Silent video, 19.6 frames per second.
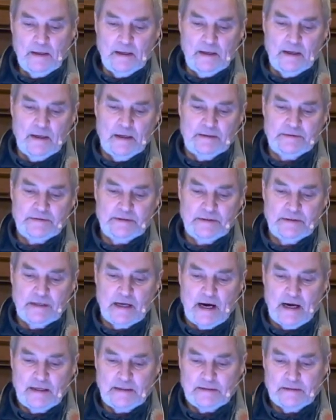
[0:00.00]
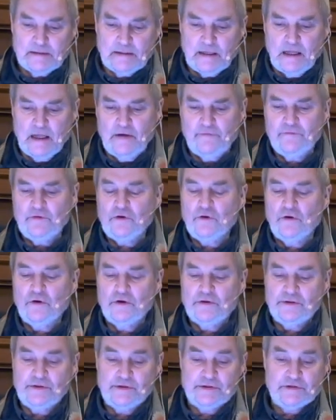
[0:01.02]
And tonight the heavy
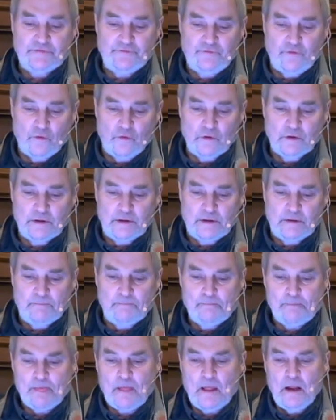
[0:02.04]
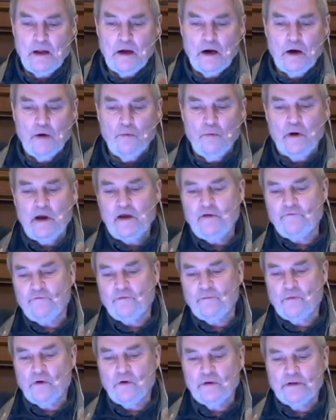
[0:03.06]
earth is falling away
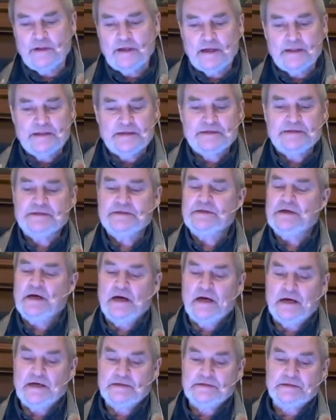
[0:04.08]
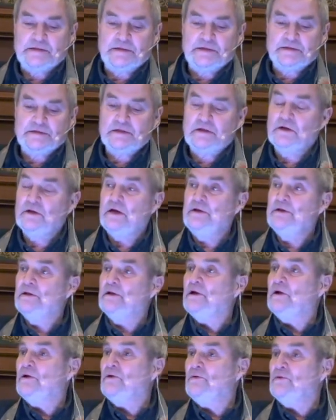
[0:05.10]
from all the other stars in the
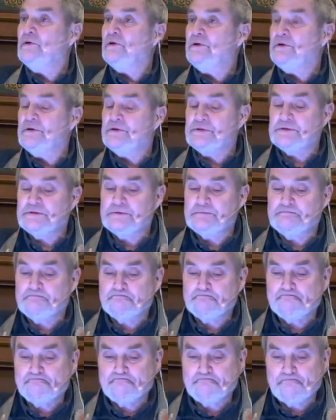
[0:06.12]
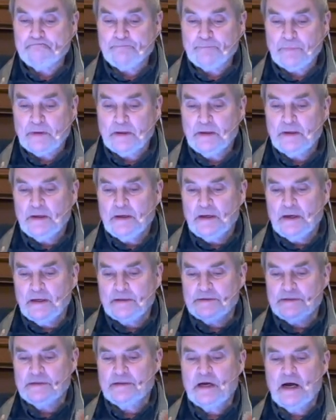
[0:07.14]
loneliness.
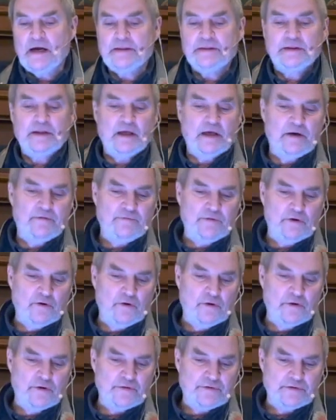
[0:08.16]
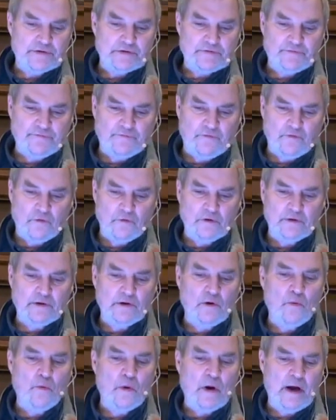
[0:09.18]
And tonight the heavy earth is falling
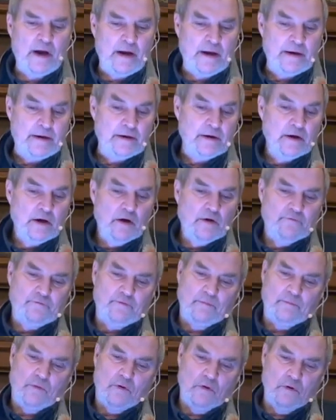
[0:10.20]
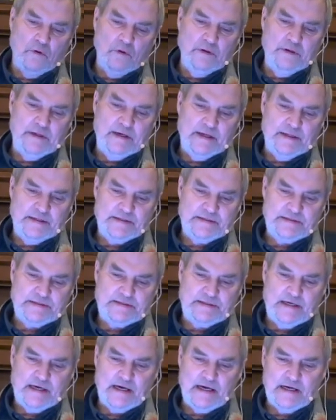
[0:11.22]
away from all the other
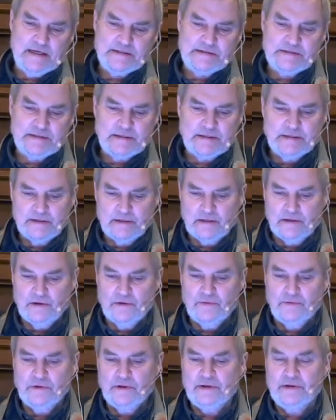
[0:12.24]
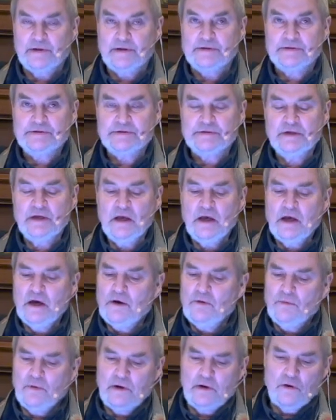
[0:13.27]
stars in the loneliness.
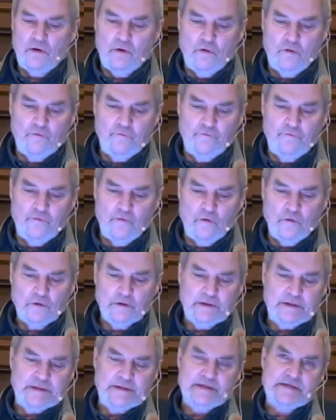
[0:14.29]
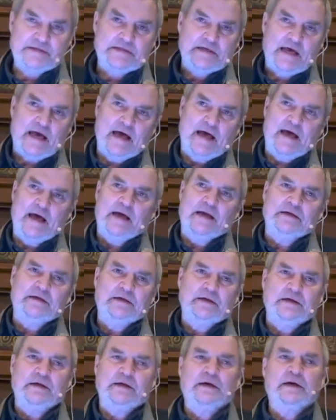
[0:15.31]
We're all falling. This hand
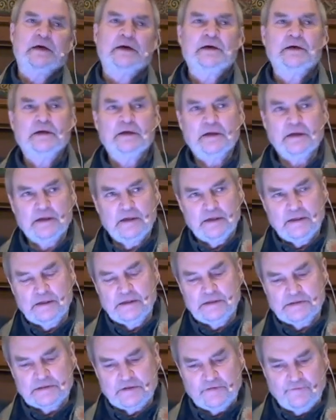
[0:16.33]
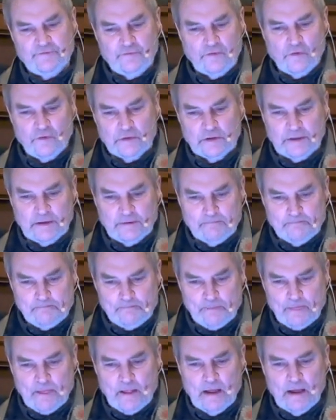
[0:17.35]
here is falling.
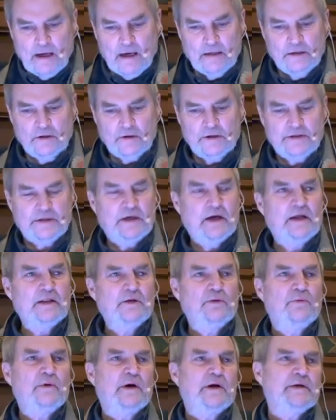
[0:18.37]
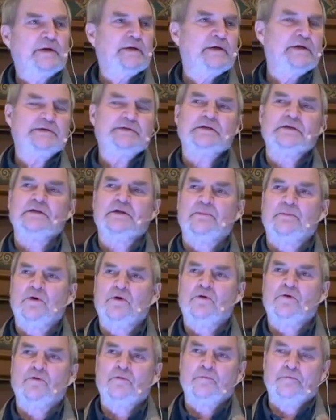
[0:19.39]
And look at the other one. It's in them
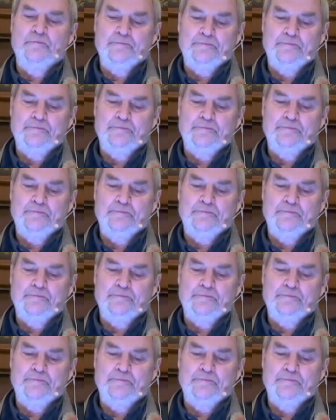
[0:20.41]
all.